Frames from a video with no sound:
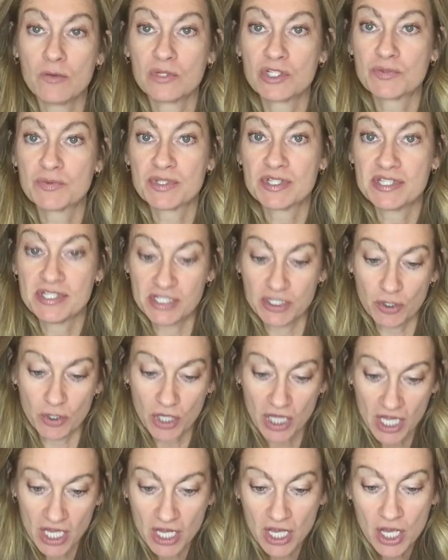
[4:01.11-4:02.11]
which was
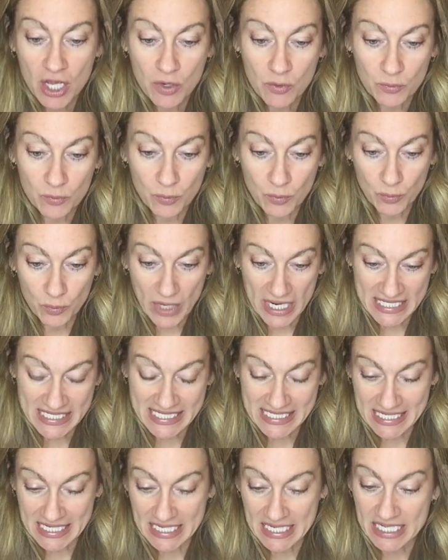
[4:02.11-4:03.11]
still
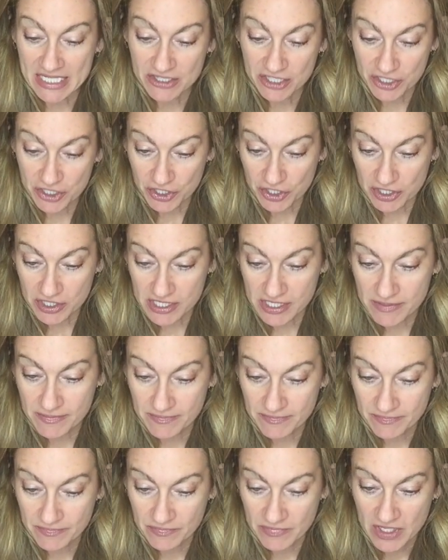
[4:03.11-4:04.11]
resting in the dirt.
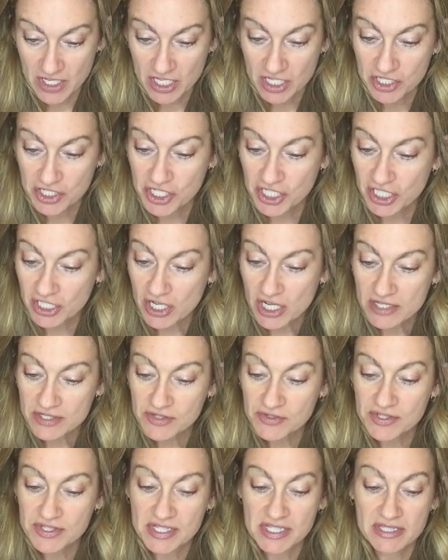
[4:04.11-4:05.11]
She could
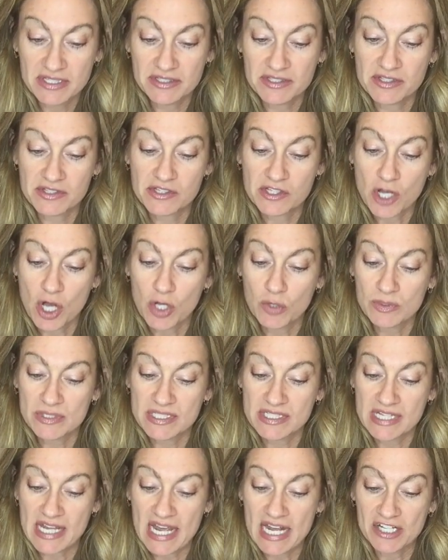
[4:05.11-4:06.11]
also see that the skull was
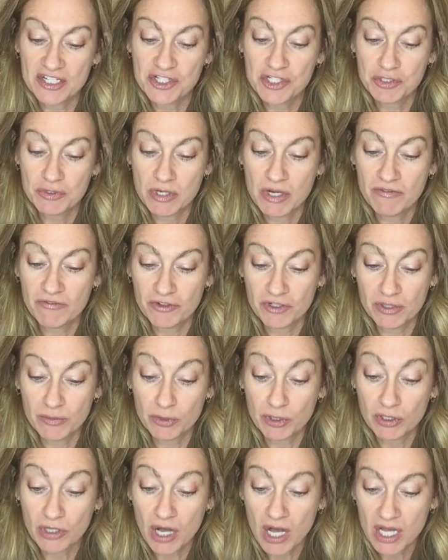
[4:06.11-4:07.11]
attached to a
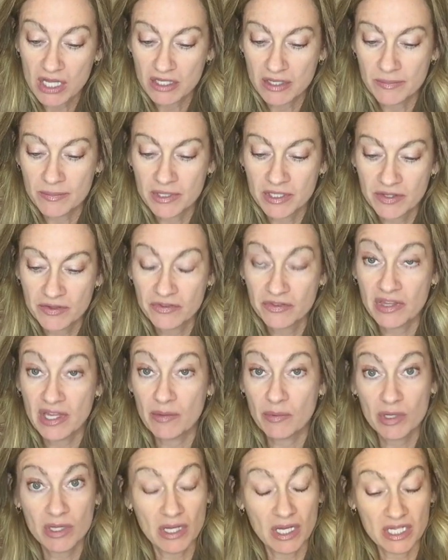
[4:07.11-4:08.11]
vertebral column. They
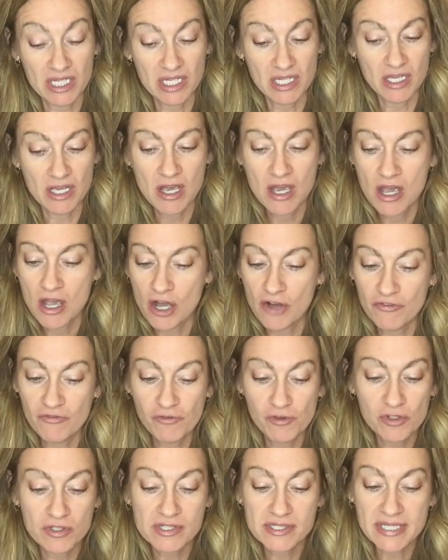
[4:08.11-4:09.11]
were lucky. A
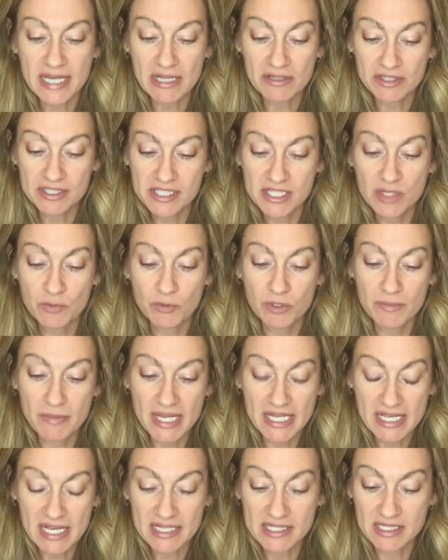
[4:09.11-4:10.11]
full skeleton would
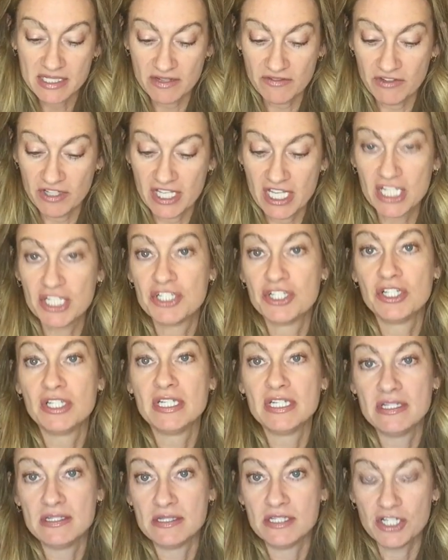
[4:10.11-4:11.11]
make identification
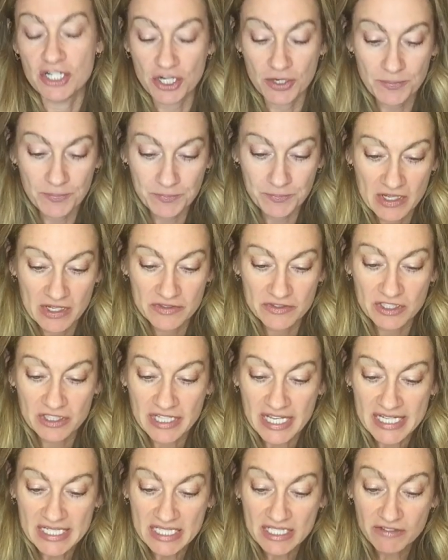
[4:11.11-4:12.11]
easier. The
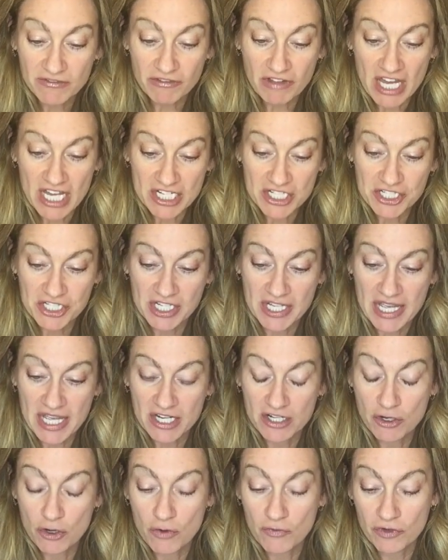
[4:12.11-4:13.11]
lightning flashed
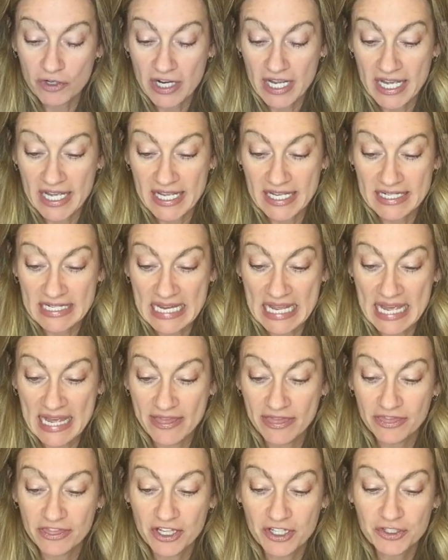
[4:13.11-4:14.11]
again overhead,
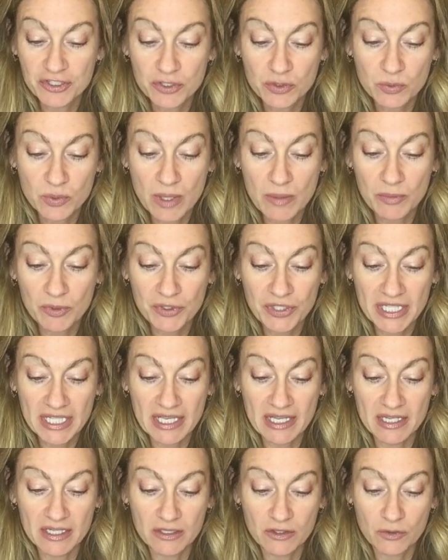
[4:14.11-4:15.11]
and thunder rumbled
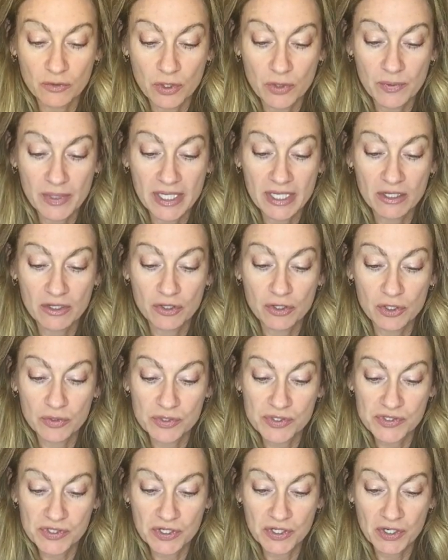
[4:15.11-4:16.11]
again, growing
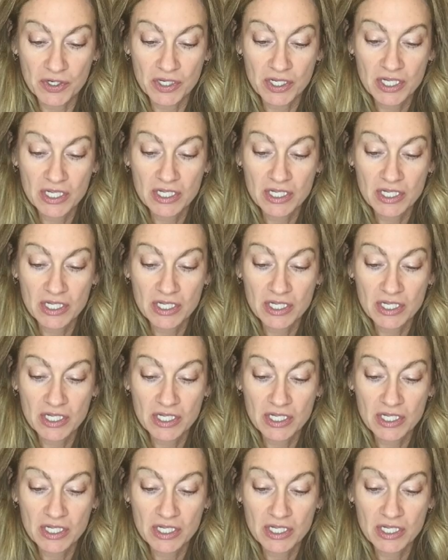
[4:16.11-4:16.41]
closer,